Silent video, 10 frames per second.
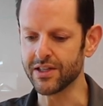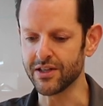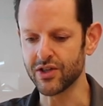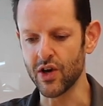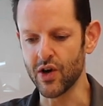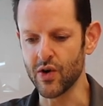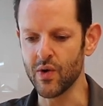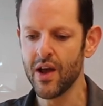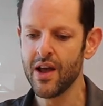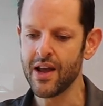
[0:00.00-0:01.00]
And so
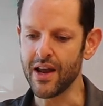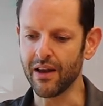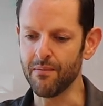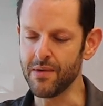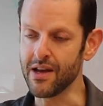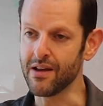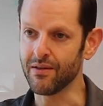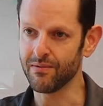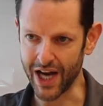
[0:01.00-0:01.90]
it can be